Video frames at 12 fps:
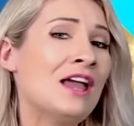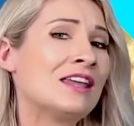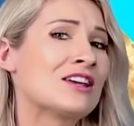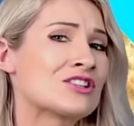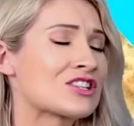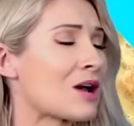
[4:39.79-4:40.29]

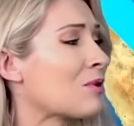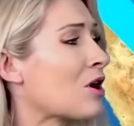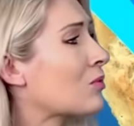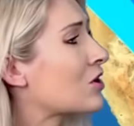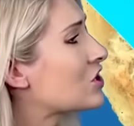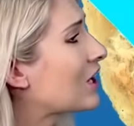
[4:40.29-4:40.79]
Here's a summary
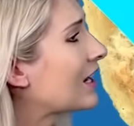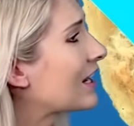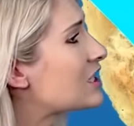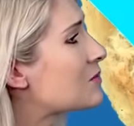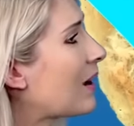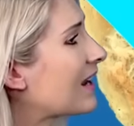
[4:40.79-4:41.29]
on what you can
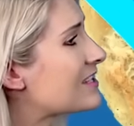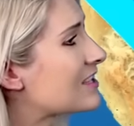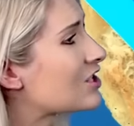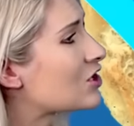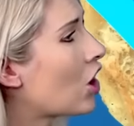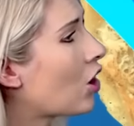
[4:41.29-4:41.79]
expect
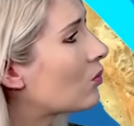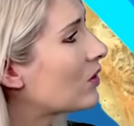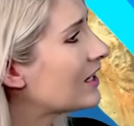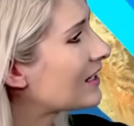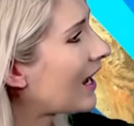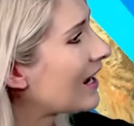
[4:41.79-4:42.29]
this long
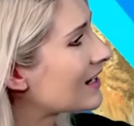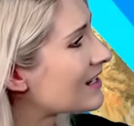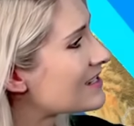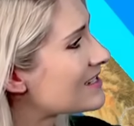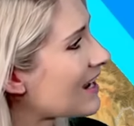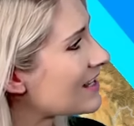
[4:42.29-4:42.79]
weekend.
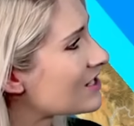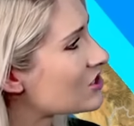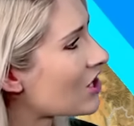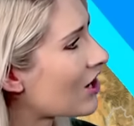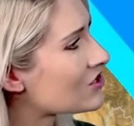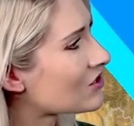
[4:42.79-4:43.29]
Scattered
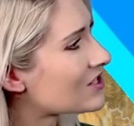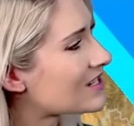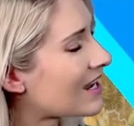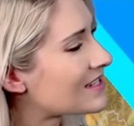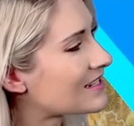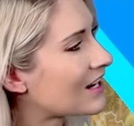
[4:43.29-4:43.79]
showers on
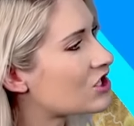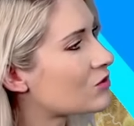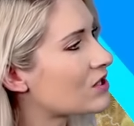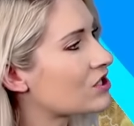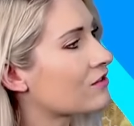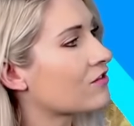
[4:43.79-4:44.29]
Saturday
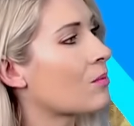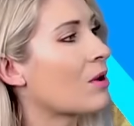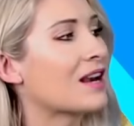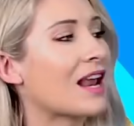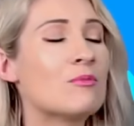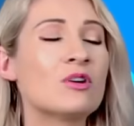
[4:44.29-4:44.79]
stretching from our
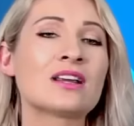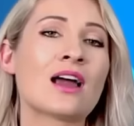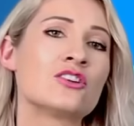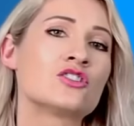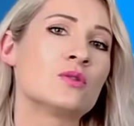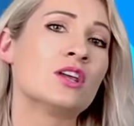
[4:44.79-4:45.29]
neighboring
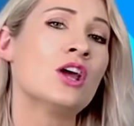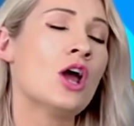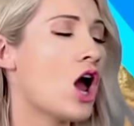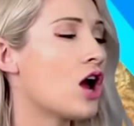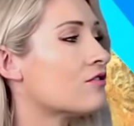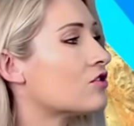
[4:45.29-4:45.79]
country
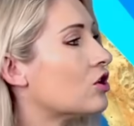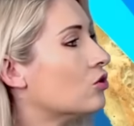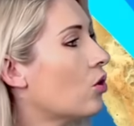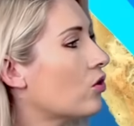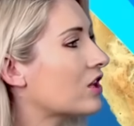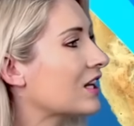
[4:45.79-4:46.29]
over the
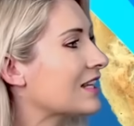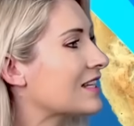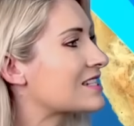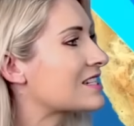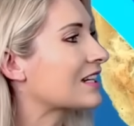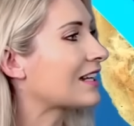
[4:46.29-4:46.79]
northern
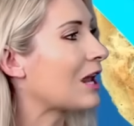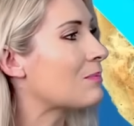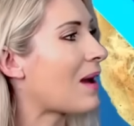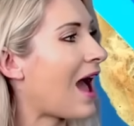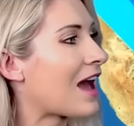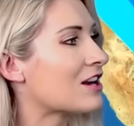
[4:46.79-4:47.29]
Eastern
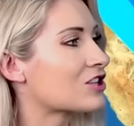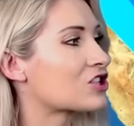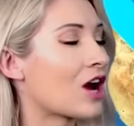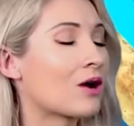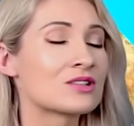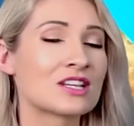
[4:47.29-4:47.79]
Cape and
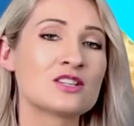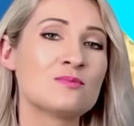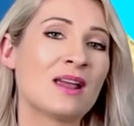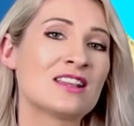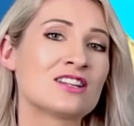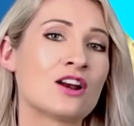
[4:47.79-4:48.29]
showers
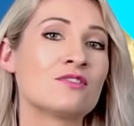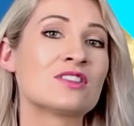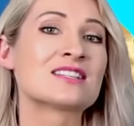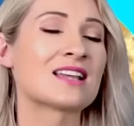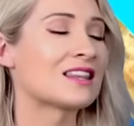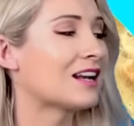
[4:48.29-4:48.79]
expected over the
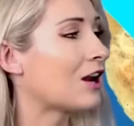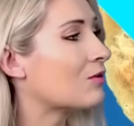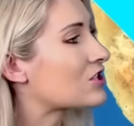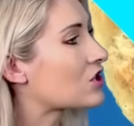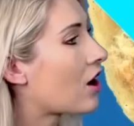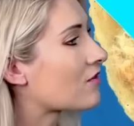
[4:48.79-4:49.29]
southern
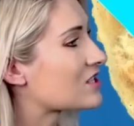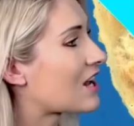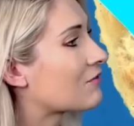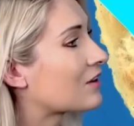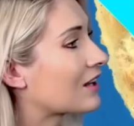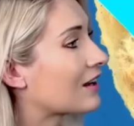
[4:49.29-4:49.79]
areas of South
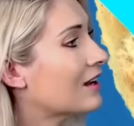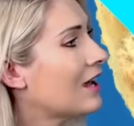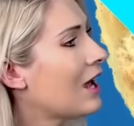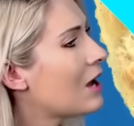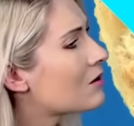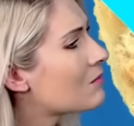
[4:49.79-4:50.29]
Africa.
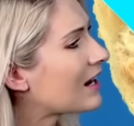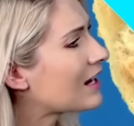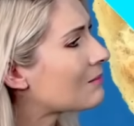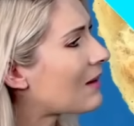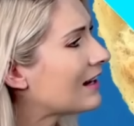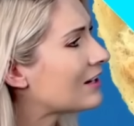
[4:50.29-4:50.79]

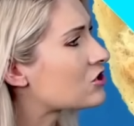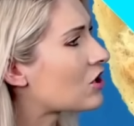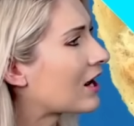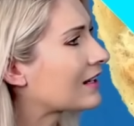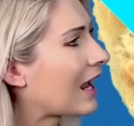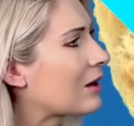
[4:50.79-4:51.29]
remaining mainly
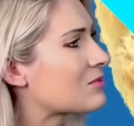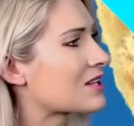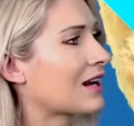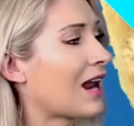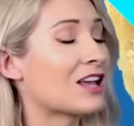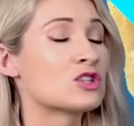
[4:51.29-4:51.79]
dry in Cape
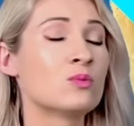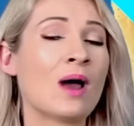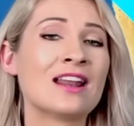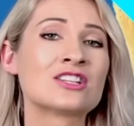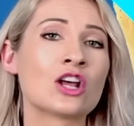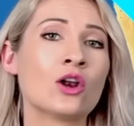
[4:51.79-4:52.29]
Town as
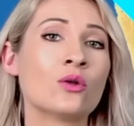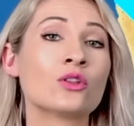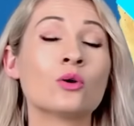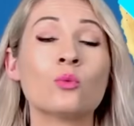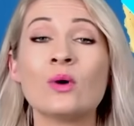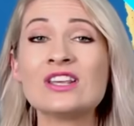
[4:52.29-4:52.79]
well as along
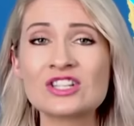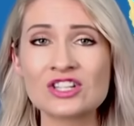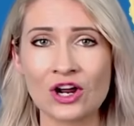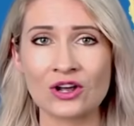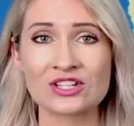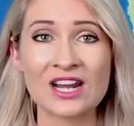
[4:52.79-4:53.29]
the west
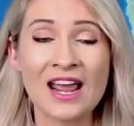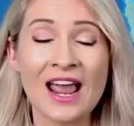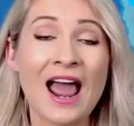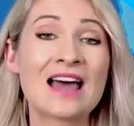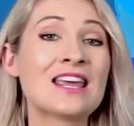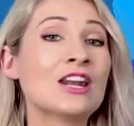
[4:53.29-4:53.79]
coast.
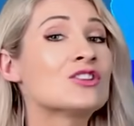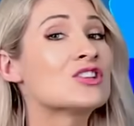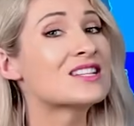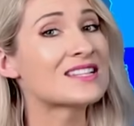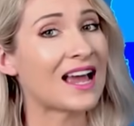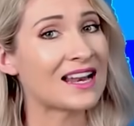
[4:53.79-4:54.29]
And then into
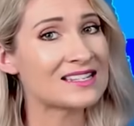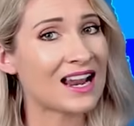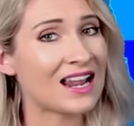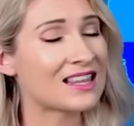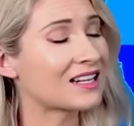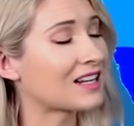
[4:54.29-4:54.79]

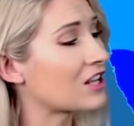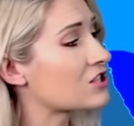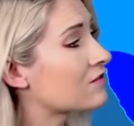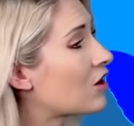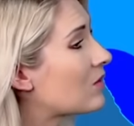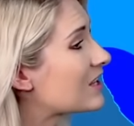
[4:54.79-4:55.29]
Sunday, that cuts
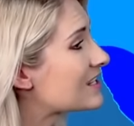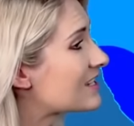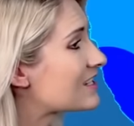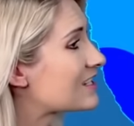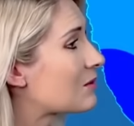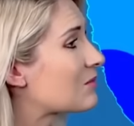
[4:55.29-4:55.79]
of low weather
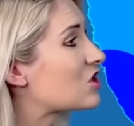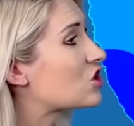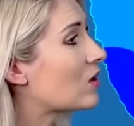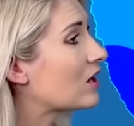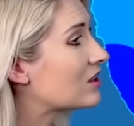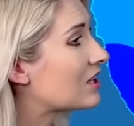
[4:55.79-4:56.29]
system
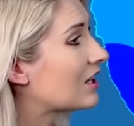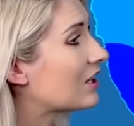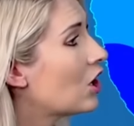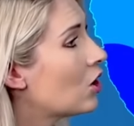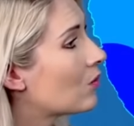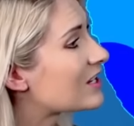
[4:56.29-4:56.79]
strengthening.